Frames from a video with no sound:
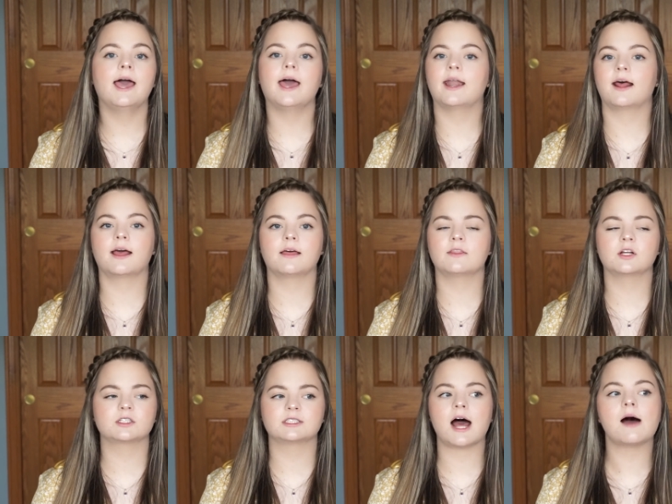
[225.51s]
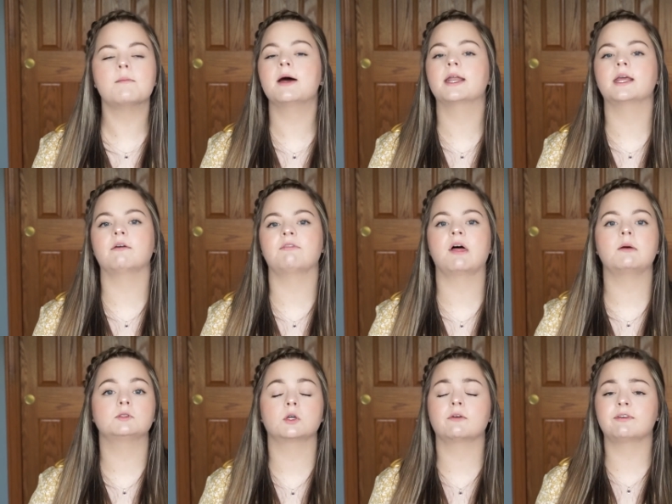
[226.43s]
and there's not many of
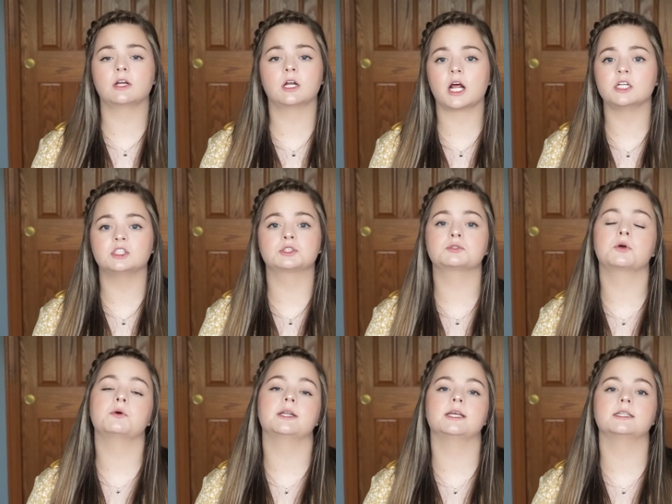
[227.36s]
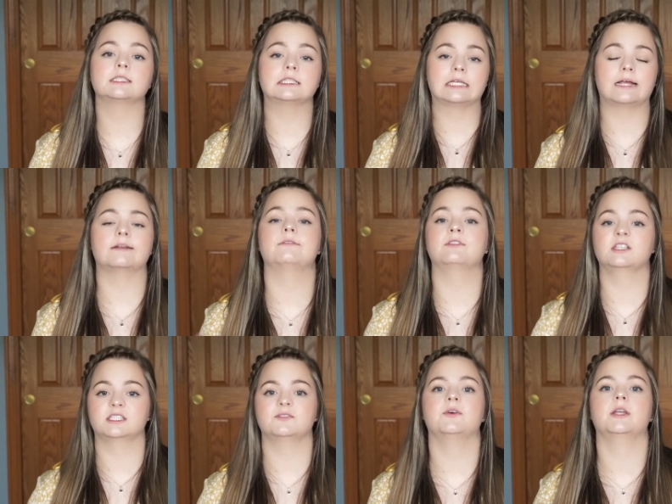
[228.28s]
them, so I figured I'd just throw it into the end of
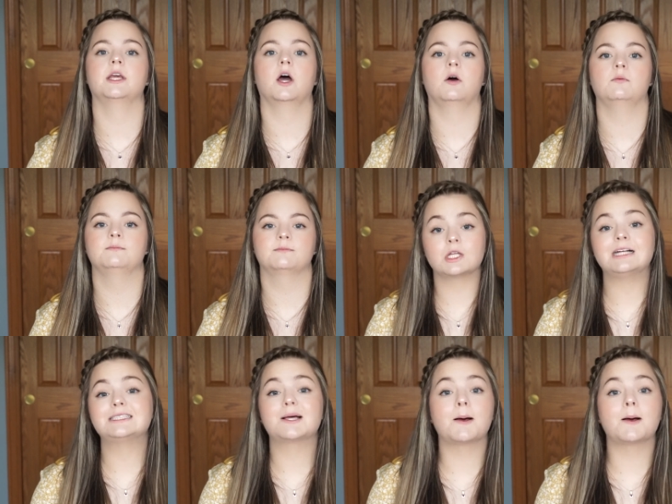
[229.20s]
this video. Let's